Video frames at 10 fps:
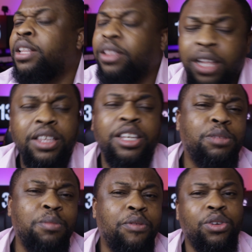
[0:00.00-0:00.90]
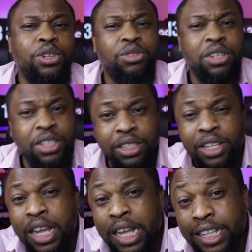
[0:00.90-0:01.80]
Nothing is more frustrating
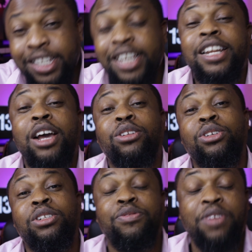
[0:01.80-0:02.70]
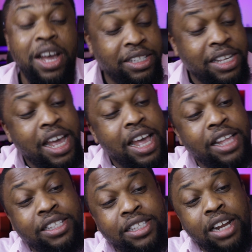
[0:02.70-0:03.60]
than taking out your device
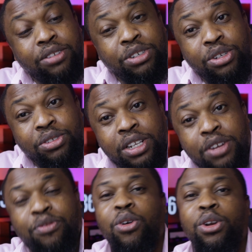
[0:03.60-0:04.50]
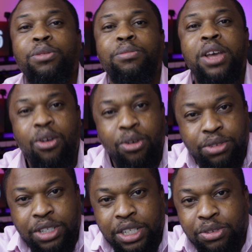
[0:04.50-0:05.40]
and start reducing the volume or
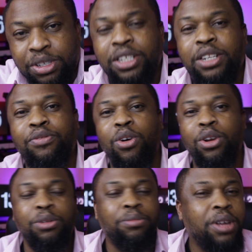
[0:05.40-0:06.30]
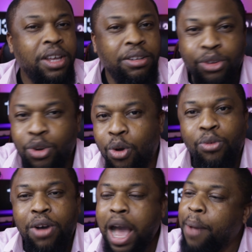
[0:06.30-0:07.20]
decreasing the volume. No,
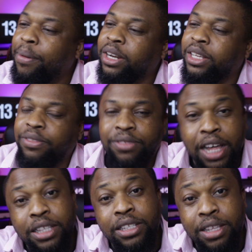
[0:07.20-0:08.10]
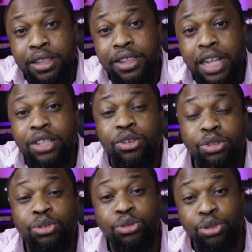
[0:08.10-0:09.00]
I believe that
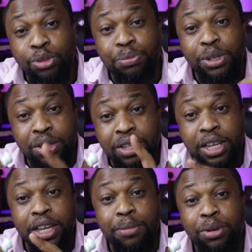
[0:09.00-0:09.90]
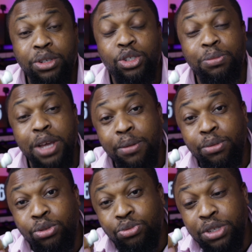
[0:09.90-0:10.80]
control should be on the earbud. You should be
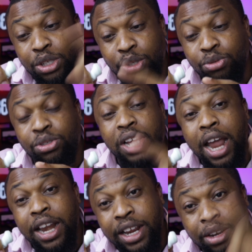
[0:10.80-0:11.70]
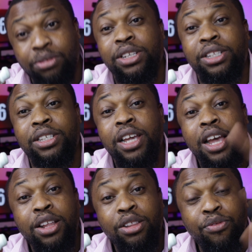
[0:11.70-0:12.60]
able to reduce and increase
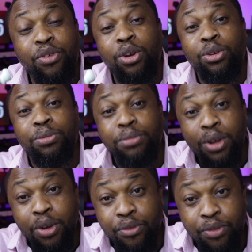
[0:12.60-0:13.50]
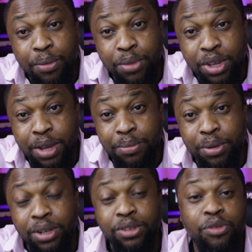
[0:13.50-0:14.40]
the volume from your
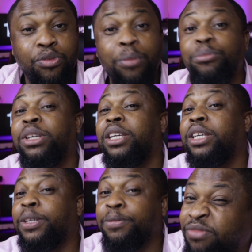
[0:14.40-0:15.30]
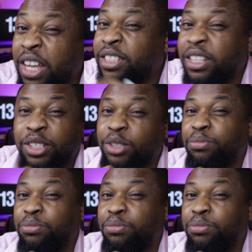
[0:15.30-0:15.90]
earbuds. So for me, that's a deal